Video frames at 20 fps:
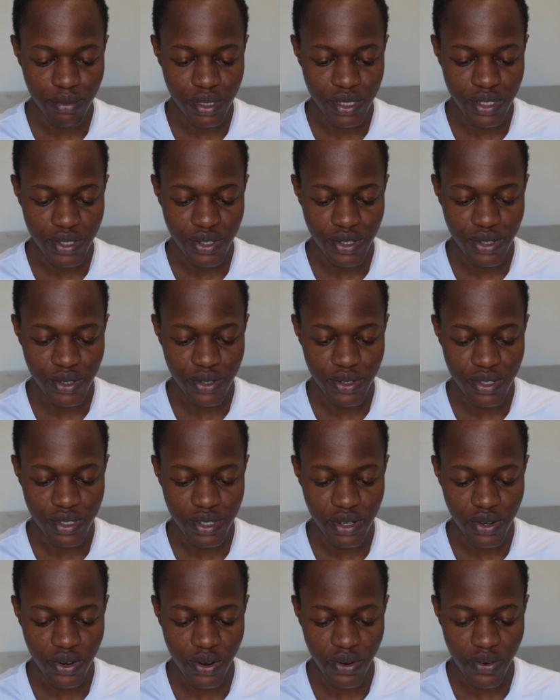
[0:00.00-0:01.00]
Please use
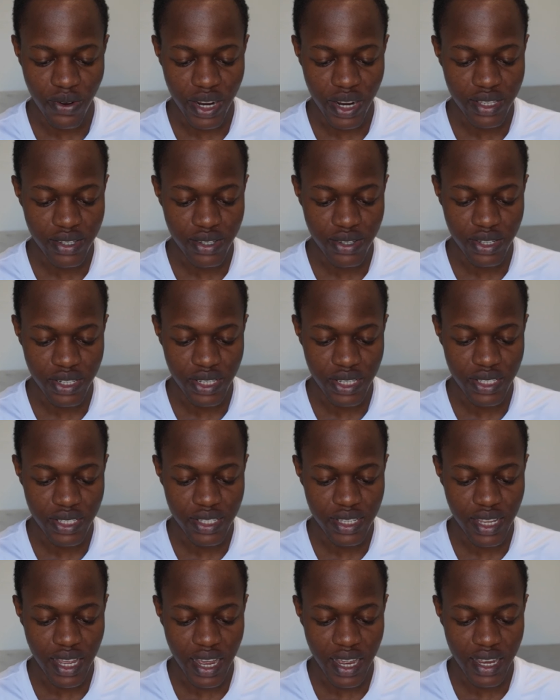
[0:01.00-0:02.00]
the correct
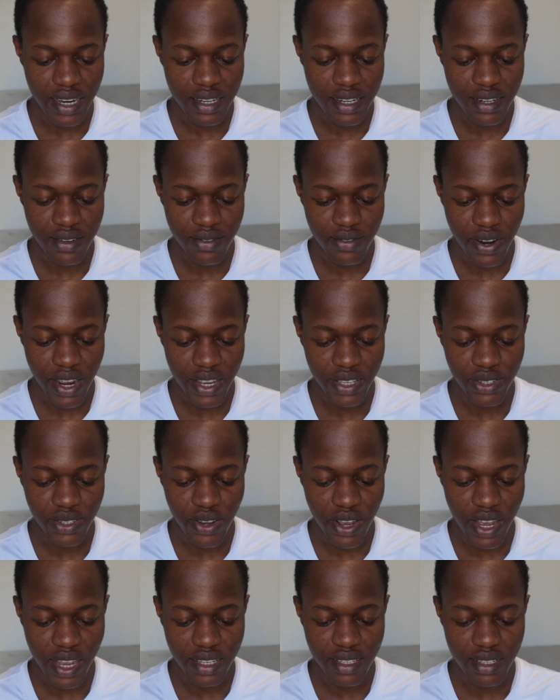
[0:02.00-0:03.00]
units and write
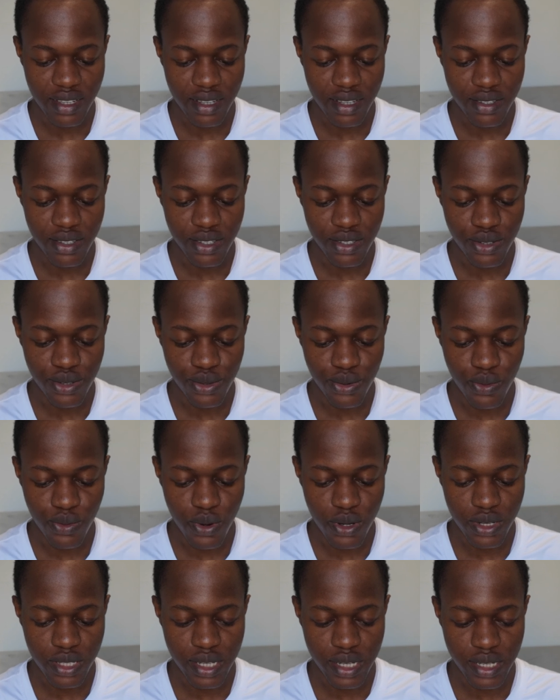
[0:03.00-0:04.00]
your answers to
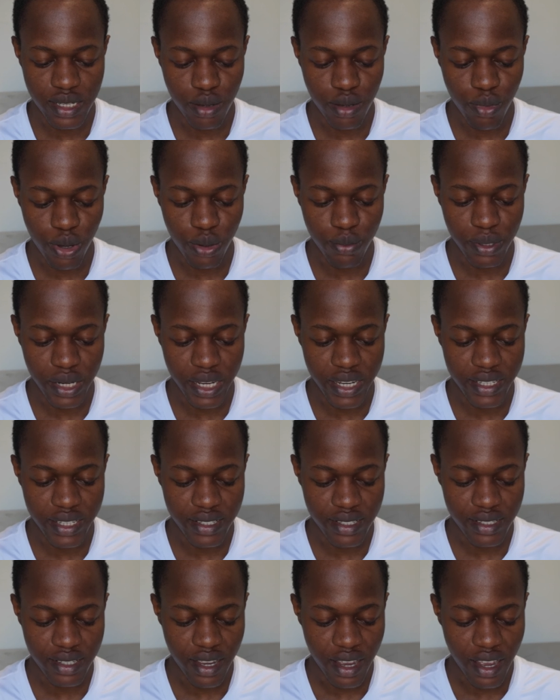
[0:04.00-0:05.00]
1 decimal
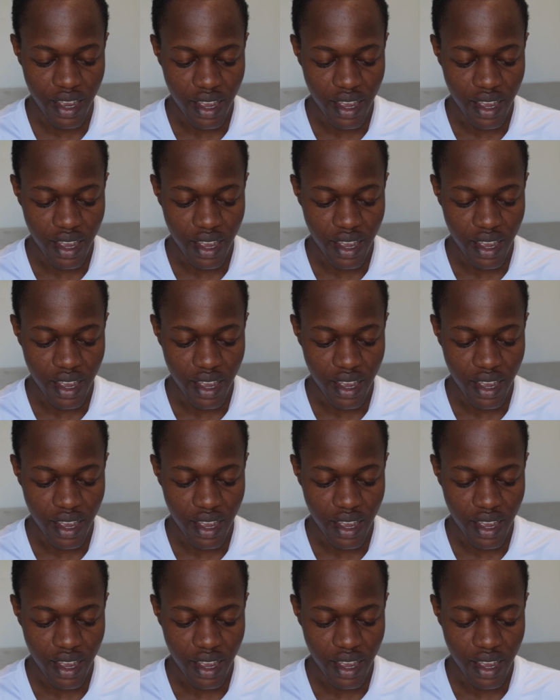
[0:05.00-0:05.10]
place.